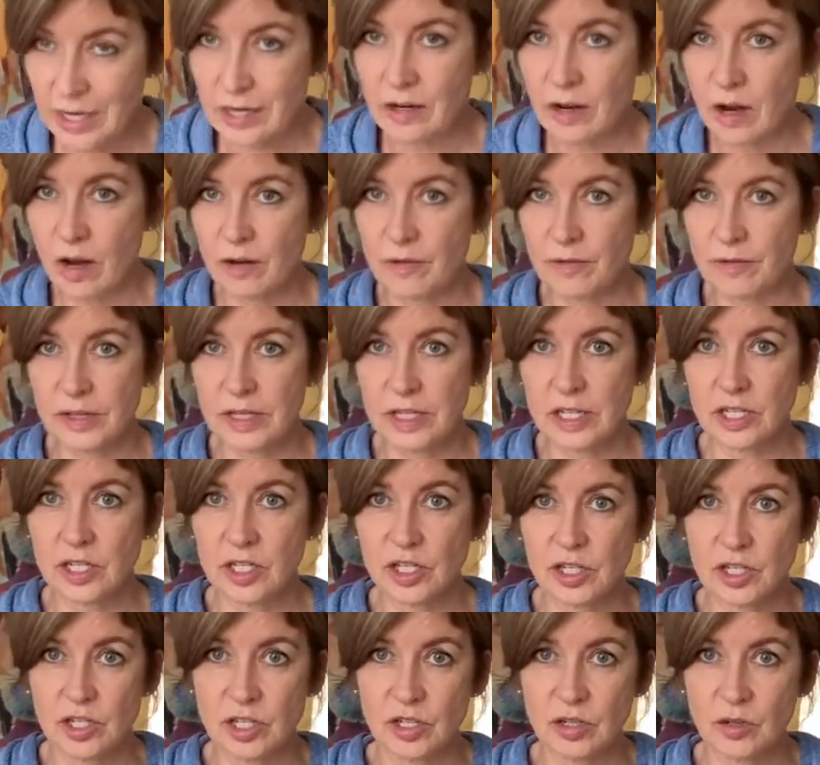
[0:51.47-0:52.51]
I've
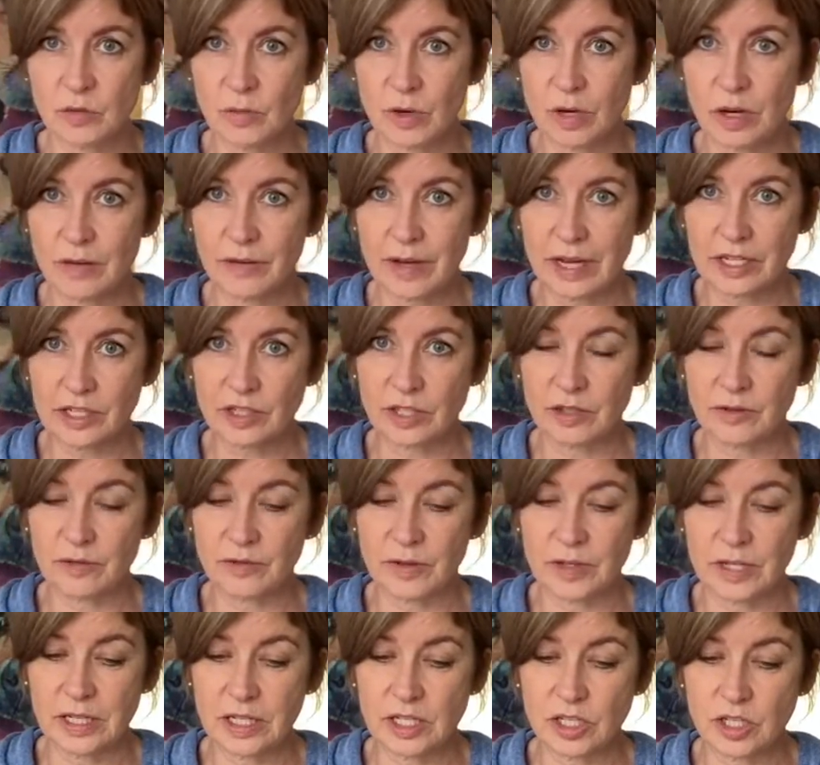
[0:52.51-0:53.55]
actually
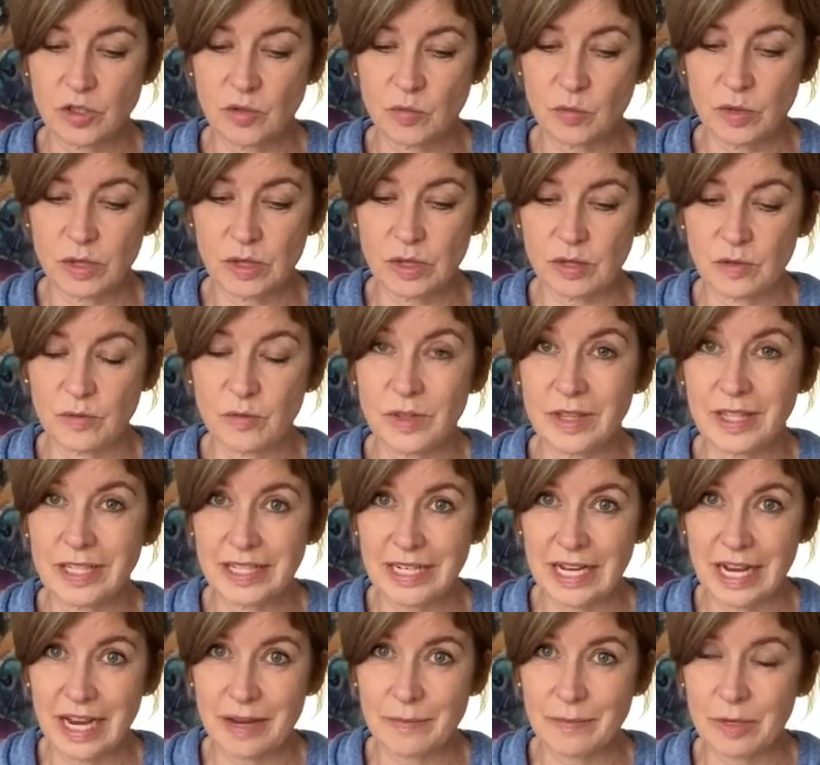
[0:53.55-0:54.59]
finished with it for the
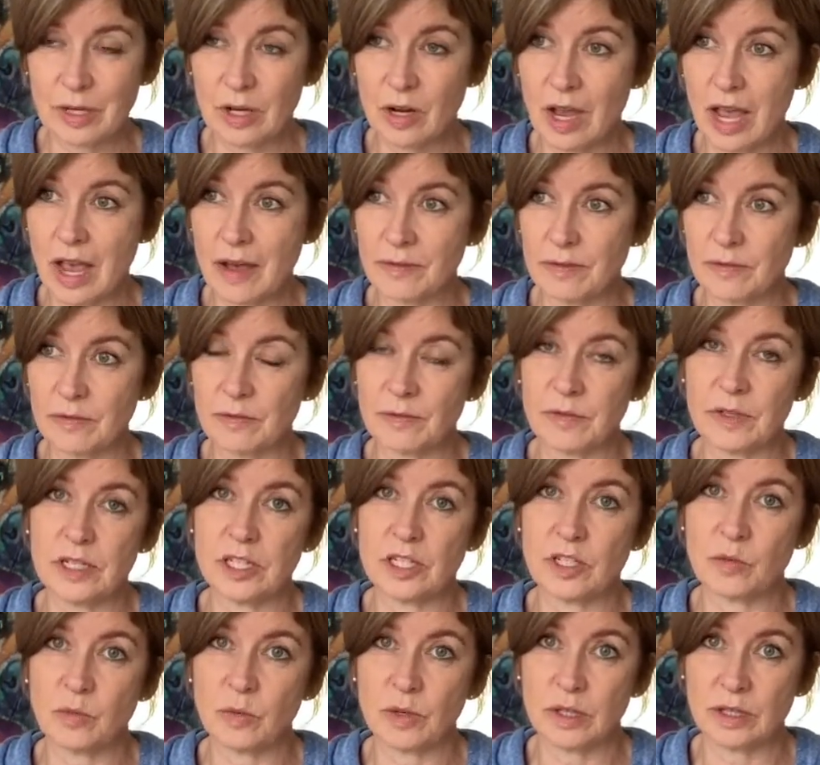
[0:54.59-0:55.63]
day, but I haven't
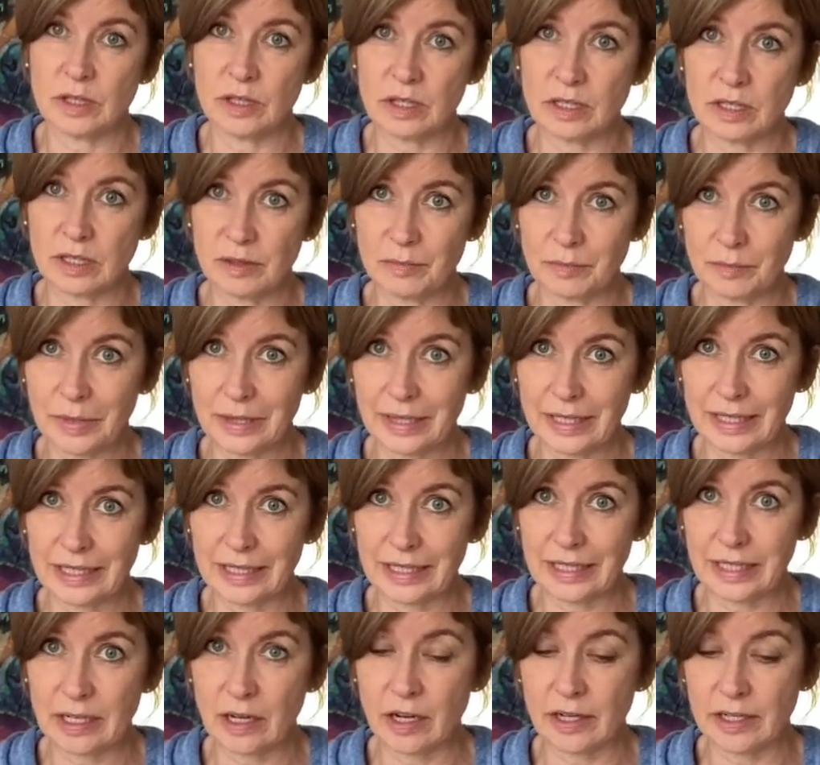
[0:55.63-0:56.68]
finished with it
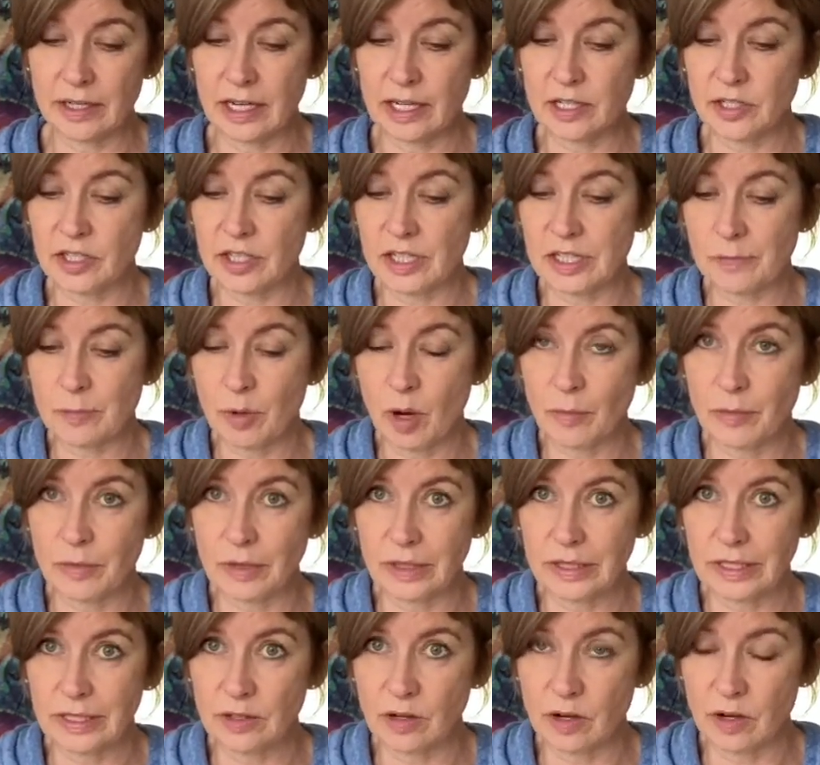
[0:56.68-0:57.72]
completely, I can actually just pop the
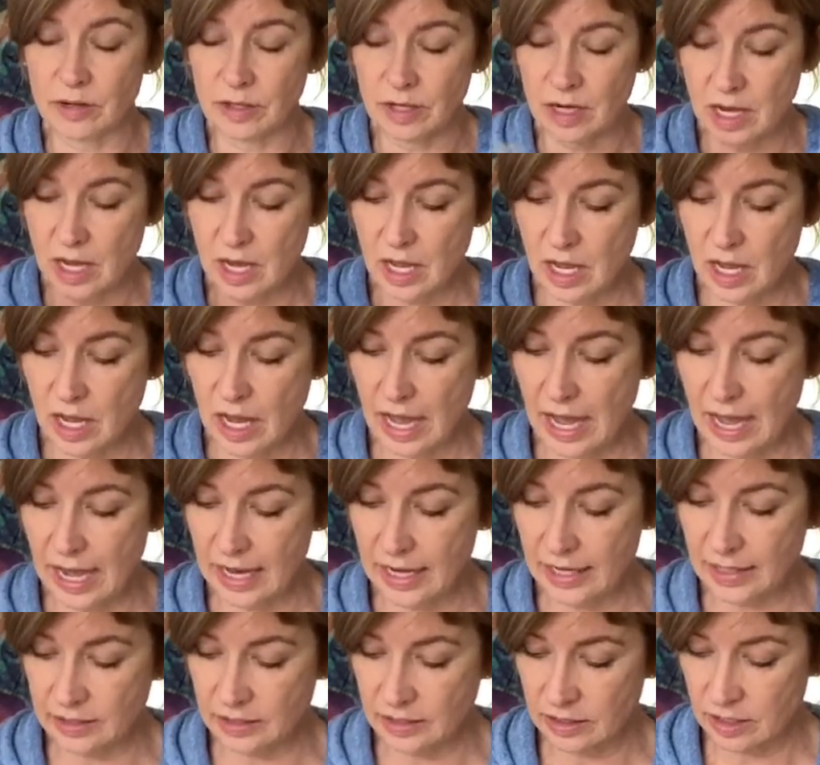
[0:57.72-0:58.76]
lid on
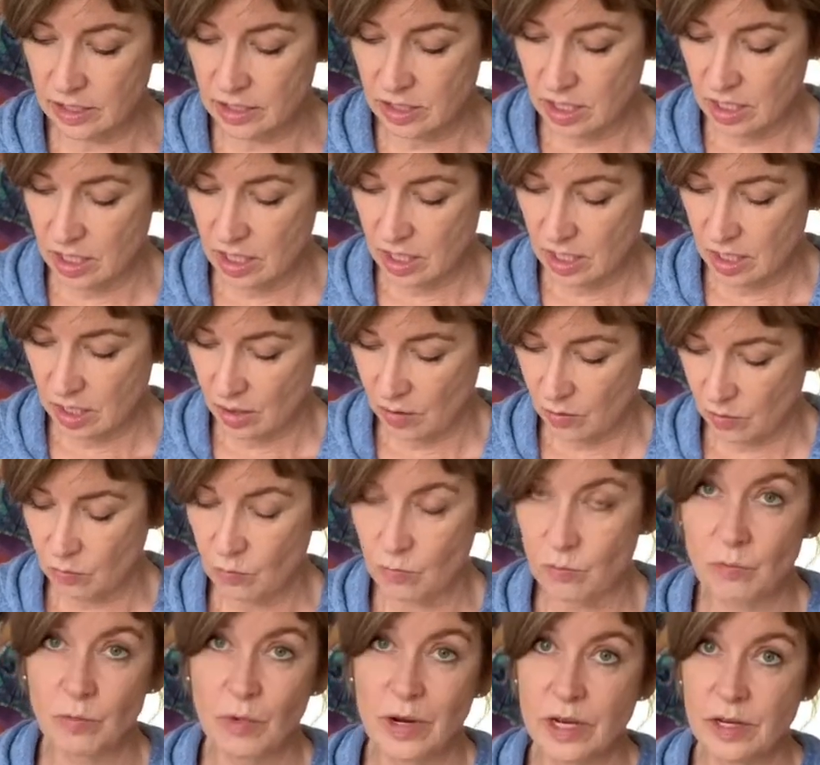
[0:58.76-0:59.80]
and
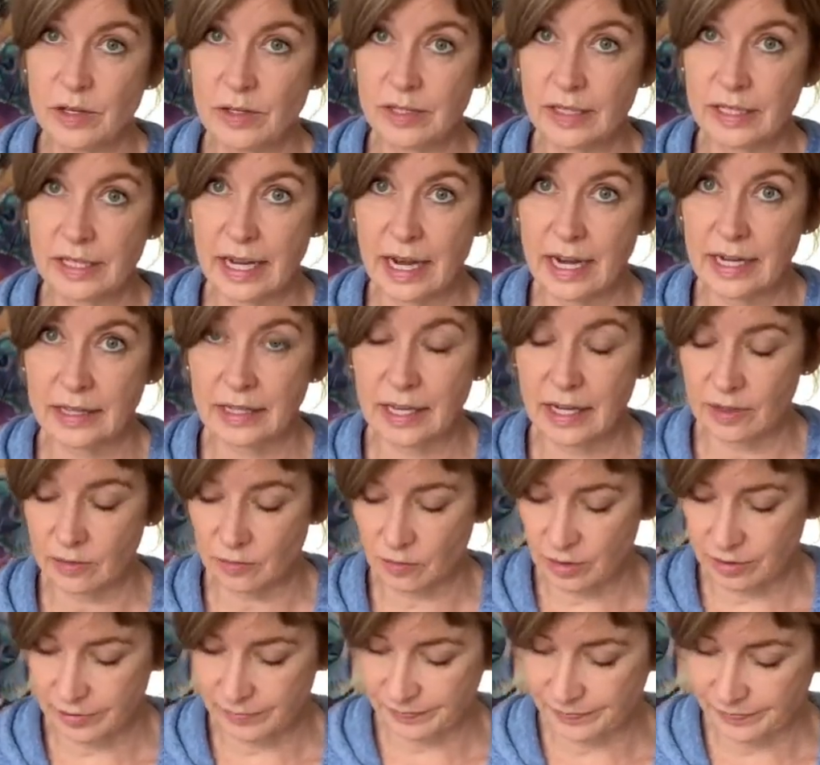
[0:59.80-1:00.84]
reuse it again later
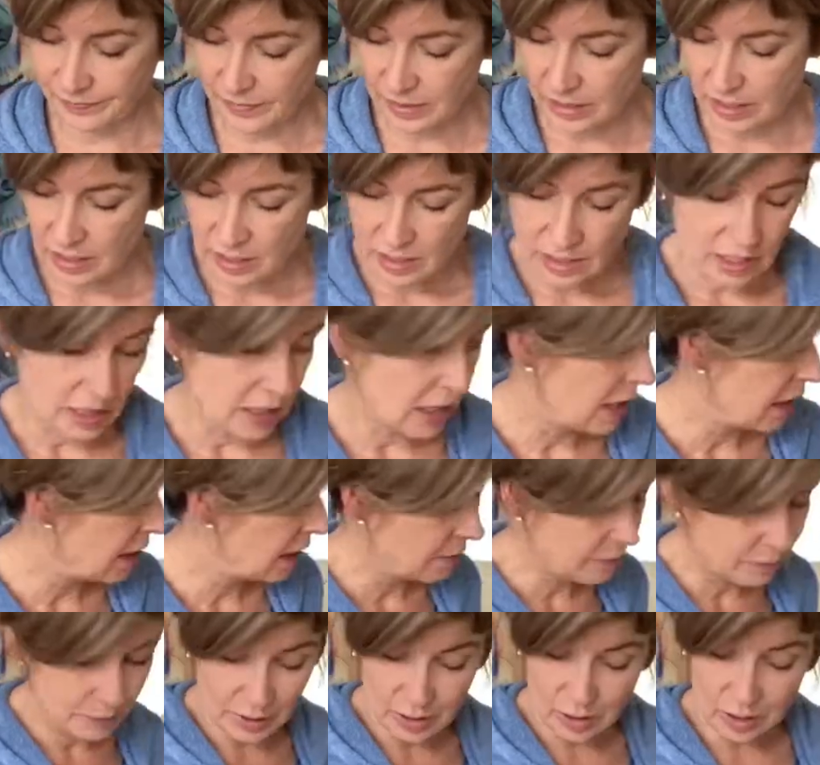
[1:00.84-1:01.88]
on.
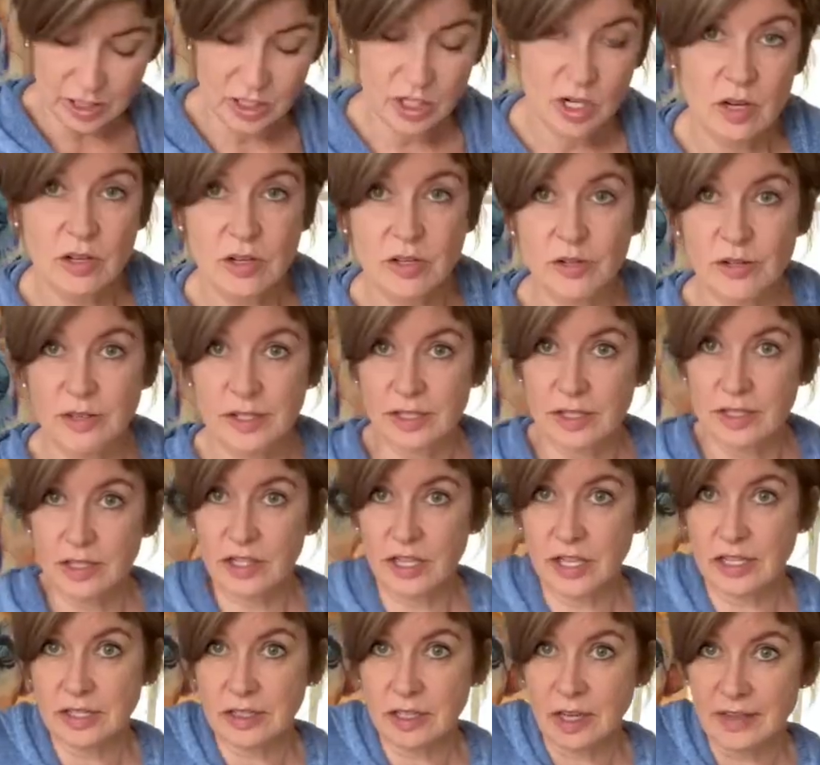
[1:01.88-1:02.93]
But I don't use it
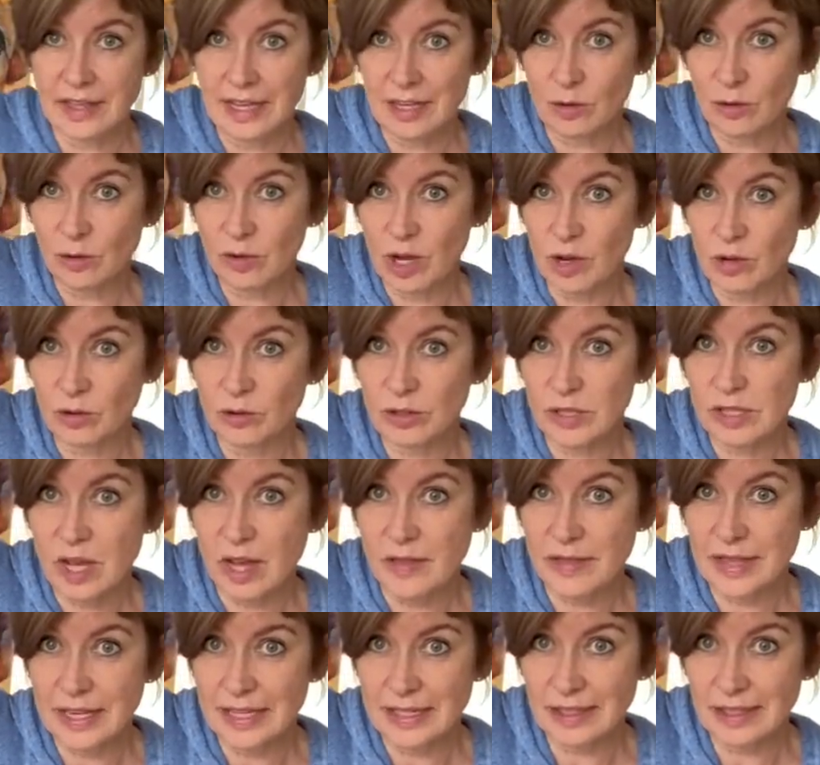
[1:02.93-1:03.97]
just like that. Although it looks like
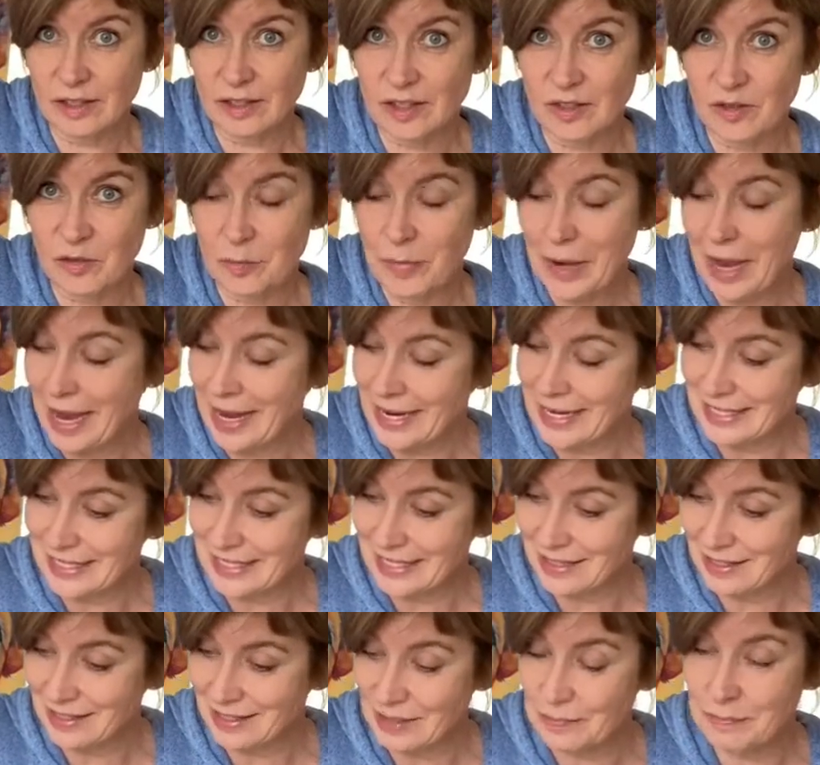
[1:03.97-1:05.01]
there's of paint
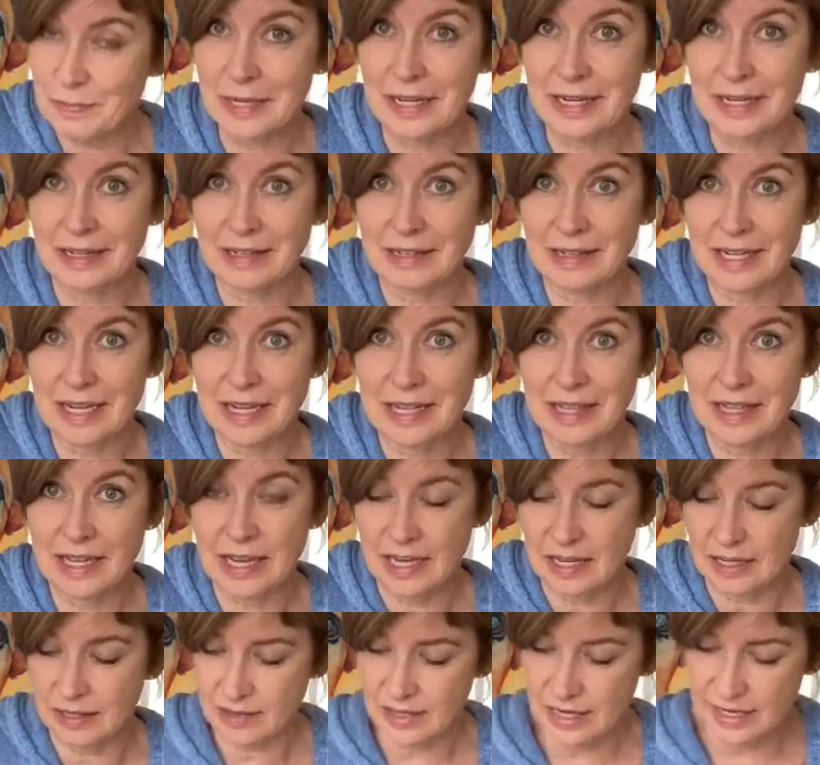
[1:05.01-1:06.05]
that's been in
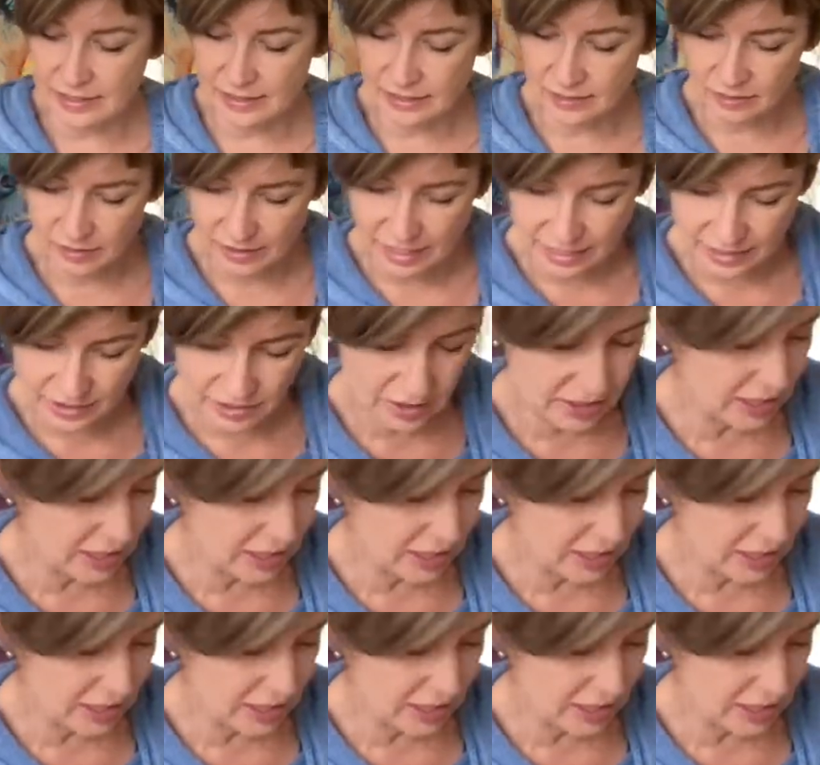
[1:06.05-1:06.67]
there, that's not actually